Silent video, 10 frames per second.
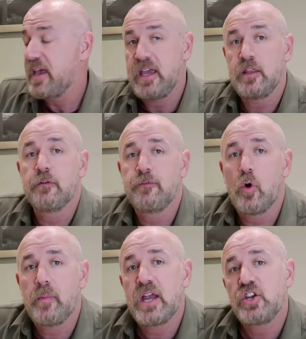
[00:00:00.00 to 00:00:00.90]
in the
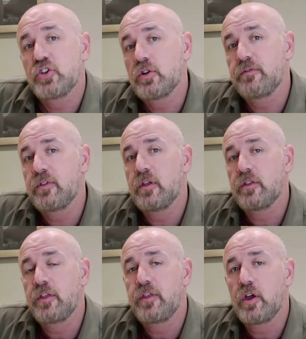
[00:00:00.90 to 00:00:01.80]
formation of the
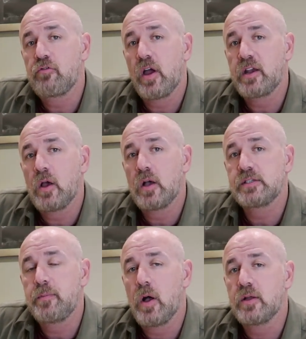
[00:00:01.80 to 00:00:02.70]
Third Reich
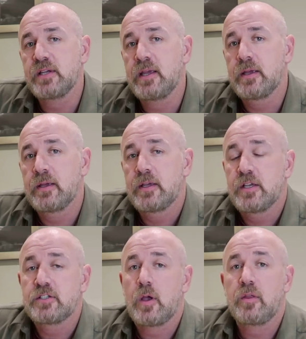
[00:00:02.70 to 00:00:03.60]
Nazi Party.
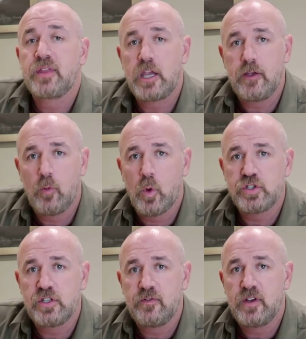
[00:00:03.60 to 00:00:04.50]
So thank you for
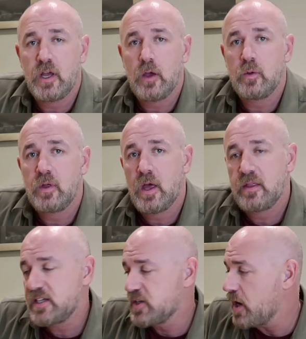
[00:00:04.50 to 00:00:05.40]
watching the video.
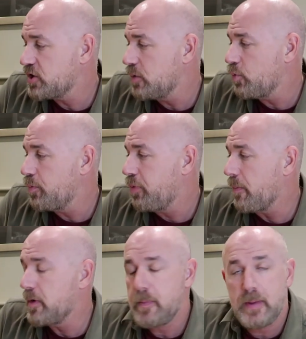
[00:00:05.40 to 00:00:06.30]
This item will
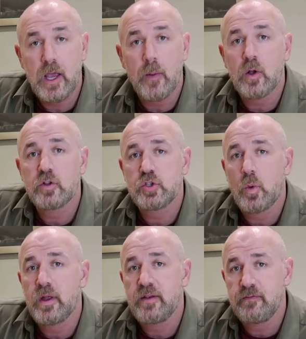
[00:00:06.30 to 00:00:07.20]
probably be going on to
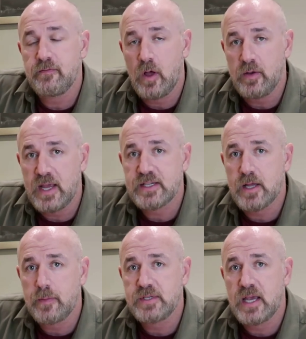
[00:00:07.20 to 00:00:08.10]
our next
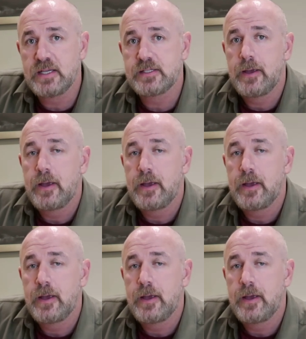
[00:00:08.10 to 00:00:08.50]
update.